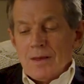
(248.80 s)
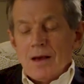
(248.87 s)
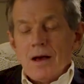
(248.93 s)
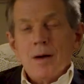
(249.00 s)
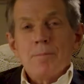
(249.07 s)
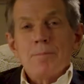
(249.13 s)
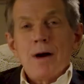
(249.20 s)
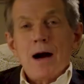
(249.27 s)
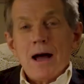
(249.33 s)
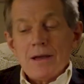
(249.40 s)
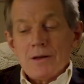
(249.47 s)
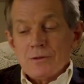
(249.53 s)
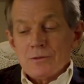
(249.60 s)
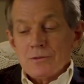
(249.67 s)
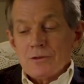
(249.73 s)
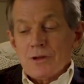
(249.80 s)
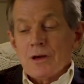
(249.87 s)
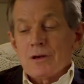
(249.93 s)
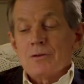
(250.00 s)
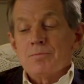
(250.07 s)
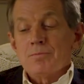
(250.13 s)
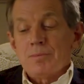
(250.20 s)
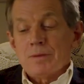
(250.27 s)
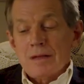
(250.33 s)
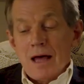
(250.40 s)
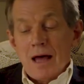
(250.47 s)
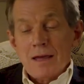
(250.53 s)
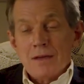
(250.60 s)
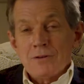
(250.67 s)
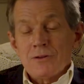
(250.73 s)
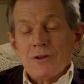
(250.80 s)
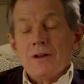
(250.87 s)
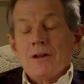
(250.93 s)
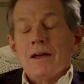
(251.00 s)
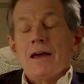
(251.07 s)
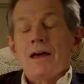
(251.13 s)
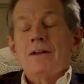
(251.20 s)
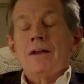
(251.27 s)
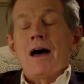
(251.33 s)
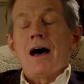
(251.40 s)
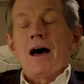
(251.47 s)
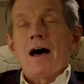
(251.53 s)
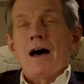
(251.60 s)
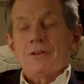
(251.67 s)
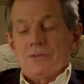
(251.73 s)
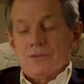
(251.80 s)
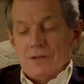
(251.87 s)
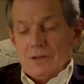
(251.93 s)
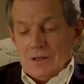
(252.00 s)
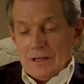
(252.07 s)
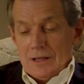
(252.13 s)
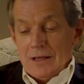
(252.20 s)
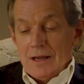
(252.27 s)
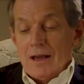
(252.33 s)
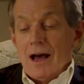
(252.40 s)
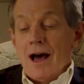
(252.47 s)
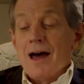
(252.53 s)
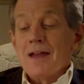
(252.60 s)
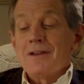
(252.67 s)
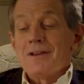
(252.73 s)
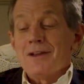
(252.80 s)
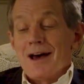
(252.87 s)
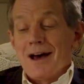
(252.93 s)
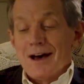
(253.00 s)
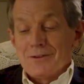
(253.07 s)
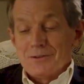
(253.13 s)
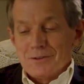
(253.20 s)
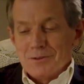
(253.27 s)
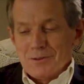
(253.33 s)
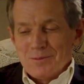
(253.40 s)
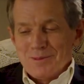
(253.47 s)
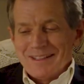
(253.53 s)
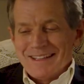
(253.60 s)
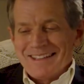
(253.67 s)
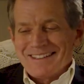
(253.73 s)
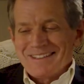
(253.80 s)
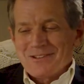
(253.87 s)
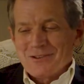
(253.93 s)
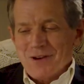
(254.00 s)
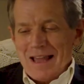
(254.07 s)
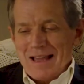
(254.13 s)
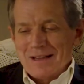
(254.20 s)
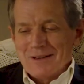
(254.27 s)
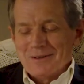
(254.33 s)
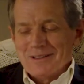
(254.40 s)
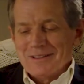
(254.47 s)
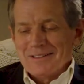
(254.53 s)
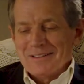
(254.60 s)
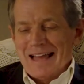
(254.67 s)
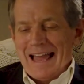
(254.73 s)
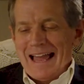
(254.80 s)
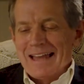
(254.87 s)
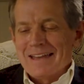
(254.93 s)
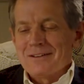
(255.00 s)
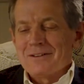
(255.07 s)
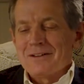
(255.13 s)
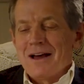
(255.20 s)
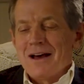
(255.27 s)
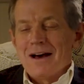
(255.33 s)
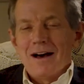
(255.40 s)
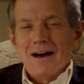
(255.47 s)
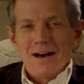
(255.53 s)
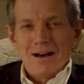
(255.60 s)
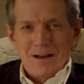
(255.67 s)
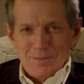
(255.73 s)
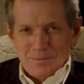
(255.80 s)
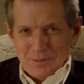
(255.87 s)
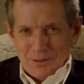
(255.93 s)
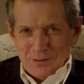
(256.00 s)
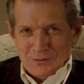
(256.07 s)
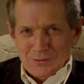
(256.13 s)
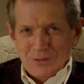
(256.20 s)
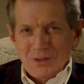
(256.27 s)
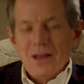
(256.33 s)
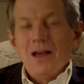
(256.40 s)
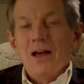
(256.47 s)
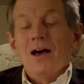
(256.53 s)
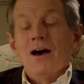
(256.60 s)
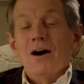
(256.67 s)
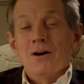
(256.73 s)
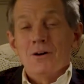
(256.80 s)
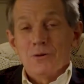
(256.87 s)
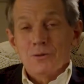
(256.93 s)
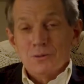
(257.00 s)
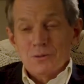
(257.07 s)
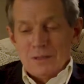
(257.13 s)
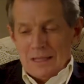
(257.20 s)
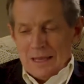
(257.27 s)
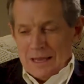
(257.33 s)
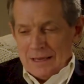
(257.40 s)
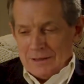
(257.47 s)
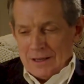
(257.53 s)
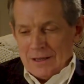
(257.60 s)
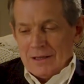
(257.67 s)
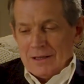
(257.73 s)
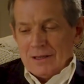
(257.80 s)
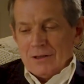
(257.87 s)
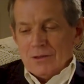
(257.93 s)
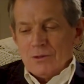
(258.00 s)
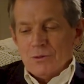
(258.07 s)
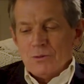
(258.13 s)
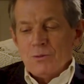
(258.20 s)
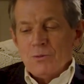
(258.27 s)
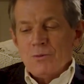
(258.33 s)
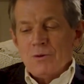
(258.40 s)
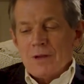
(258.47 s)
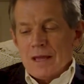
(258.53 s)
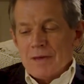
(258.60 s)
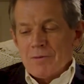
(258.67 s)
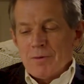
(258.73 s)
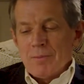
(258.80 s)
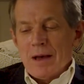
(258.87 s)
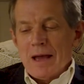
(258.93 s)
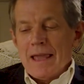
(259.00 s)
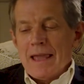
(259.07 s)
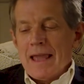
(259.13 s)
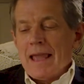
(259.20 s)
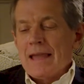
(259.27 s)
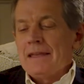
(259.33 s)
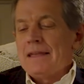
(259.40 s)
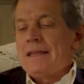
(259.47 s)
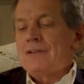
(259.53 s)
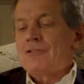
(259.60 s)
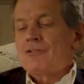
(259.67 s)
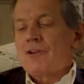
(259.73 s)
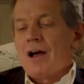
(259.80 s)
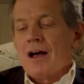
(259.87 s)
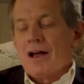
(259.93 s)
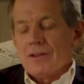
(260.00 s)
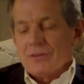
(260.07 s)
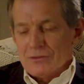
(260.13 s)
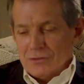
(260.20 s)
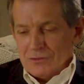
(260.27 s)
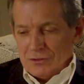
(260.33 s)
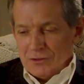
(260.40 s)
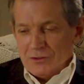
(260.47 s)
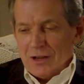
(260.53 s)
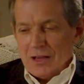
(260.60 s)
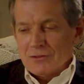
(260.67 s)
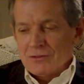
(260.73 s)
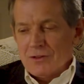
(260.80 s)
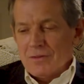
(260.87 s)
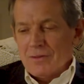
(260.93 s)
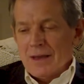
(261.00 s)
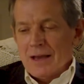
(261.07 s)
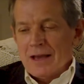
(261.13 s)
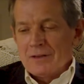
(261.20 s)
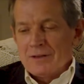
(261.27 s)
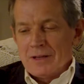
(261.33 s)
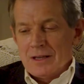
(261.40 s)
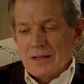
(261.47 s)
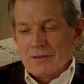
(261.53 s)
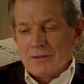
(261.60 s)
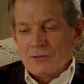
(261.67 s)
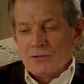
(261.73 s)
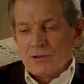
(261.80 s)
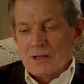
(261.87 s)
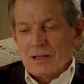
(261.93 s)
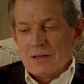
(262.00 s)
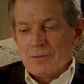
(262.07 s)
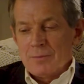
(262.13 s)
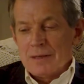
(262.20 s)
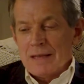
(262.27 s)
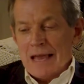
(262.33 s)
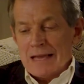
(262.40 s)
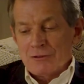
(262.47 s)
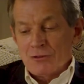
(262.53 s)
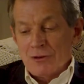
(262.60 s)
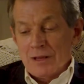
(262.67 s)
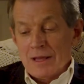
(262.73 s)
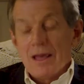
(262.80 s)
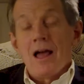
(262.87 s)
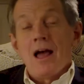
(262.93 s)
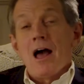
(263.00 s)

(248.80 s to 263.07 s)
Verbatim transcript: A mild, a compliant, an utterly, unutterably tranquil and harmless old lady who never by any chance suggested the idea that she had been actually